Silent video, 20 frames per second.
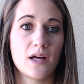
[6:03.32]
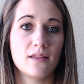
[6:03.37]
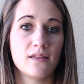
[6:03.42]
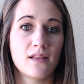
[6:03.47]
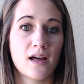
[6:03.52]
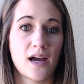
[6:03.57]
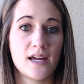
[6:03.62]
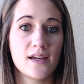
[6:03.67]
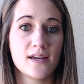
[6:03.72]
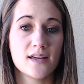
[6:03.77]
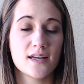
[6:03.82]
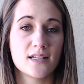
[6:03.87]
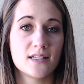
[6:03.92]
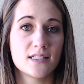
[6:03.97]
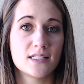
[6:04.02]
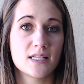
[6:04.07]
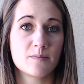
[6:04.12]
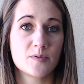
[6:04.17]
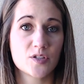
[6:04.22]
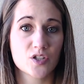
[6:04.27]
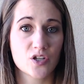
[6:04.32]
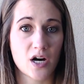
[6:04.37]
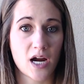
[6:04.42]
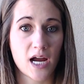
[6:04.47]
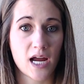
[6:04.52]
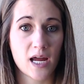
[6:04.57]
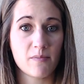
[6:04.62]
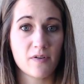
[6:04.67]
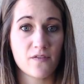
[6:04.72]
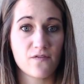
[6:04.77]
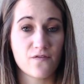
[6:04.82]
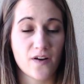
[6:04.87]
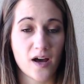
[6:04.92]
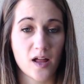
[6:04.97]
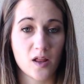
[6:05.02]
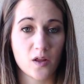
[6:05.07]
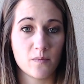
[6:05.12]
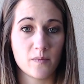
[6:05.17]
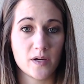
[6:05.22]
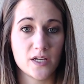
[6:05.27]
like and subscribe and
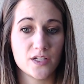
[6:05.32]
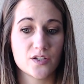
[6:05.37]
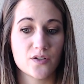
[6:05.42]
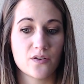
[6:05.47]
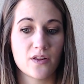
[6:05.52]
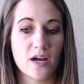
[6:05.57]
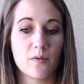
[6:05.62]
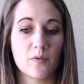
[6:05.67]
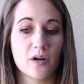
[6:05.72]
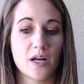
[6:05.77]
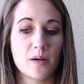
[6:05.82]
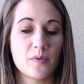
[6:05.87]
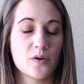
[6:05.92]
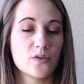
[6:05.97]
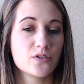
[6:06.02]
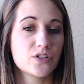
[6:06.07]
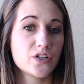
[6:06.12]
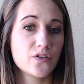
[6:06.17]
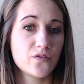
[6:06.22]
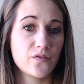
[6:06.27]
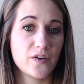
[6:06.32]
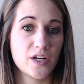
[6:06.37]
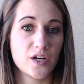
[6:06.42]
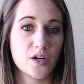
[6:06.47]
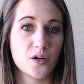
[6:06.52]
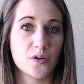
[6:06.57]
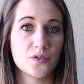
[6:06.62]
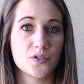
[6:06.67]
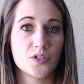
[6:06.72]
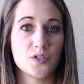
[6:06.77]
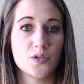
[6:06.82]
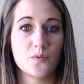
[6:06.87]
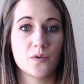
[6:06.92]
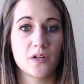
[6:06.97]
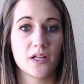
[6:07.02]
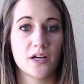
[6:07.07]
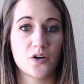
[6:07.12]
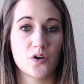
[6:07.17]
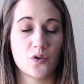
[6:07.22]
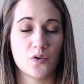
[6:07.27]
follow me so that when I post new videos, you will
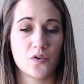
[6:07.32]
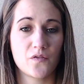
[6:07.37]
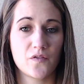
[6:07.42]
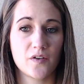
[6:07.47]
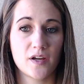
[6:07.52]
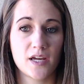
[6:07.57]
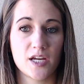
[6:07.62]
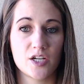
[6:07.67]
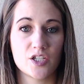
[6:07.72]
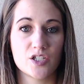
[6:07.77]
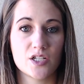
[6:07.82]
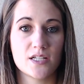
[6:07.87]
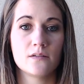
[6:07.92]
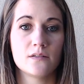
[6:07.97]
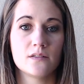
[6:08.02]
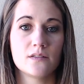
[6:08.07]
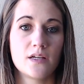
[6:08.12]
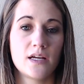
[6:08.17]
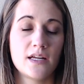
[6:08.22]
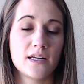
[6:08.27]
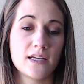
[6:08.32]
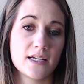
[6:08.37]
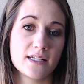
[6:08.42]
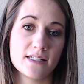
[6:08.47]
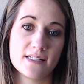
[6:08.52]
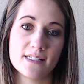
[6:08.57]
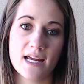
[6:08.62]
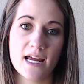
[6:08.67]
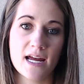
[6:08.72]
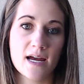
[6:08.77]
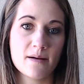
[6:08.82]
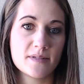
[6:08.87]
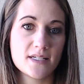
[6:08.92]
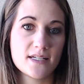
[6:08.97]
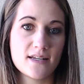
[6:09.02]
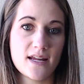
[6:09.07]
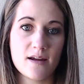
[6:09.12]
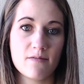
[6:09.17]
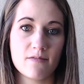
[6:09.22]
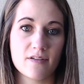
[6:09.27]
get notifications and can stay up to
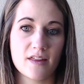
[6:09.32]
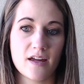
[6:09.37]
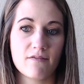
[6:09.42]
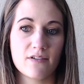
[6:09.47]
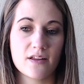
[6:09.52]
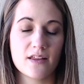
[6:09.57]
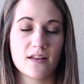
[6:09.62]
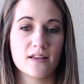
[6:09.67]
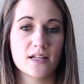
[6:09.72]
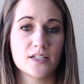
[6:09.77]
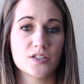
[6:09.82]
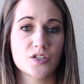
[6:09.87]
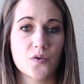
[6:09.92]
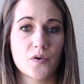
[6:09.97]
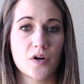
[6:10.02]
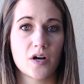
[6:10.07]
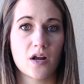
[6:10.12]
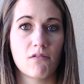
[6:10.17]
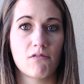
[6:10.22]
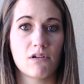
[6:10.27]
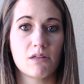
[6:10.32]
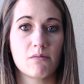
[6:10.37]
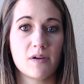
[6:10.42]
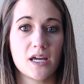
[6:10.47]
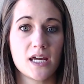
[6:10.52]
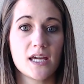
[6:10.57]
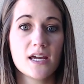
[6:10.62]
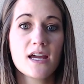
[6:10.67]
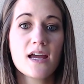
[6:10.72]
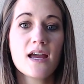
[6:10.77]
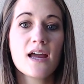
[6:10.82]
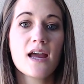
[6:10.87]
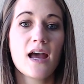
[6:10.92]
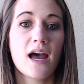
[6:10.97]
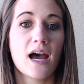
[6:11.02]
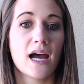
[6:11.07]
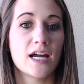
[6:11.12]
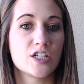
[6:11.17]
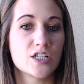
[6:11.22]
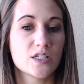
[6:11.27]
date with everything that's going on with me.
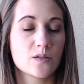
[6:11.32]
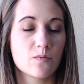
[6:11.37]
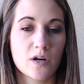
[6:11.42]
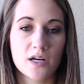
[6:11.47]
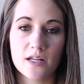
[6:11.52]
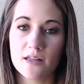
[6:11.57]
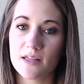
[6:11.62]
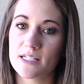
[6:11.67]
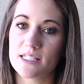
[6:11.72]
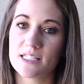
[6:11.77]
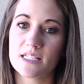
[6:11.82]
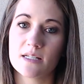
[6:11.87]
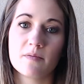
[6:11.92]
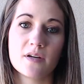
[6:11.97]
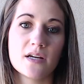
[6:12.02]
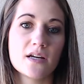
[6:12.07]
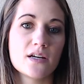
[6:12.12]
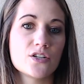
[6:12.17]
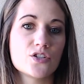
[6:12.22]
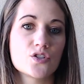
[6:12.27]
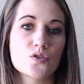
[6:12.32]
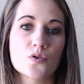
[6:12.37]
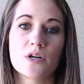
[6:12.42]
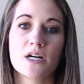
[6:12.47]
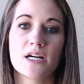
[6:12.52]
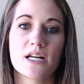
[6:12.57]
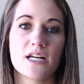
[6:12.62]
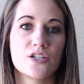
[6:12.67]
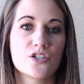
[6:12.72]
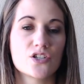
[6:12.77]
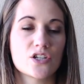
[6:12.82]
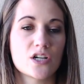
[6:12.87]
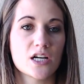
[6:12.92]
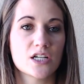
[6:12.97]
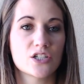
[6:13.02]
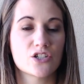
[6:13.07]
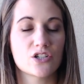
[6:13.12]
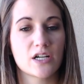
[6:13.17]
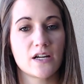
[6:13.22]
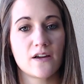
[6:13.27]
I just wanted this to be a short
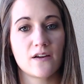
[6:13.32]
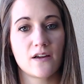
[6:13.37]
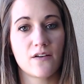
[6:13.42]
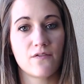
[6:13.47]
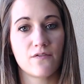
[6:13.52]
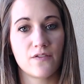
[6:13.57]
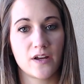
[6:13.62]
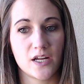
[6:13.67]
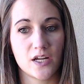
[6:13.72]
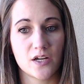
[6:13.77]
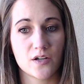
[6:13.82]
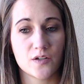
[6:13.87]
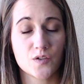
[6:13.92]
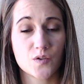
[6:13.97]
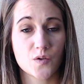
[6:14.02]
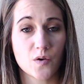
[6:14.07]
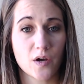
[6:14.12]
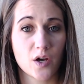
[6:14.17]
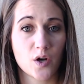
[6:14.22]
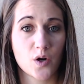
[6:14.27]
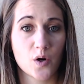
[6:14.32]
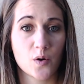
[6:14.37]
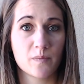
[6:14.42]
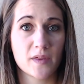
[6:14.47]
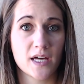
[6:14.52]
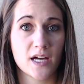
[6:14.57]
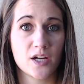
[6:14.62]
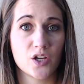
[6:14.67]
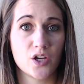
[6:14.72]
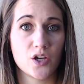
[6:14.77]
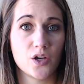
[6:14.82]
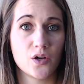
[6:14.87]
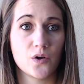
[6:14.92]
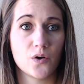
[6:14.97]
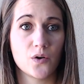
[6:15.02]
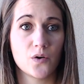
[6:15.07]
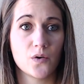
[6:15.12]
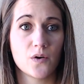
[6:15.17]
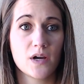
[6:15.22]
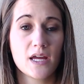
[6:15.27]
introductory video, so I hope that
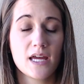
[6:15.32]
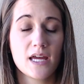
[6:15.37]
you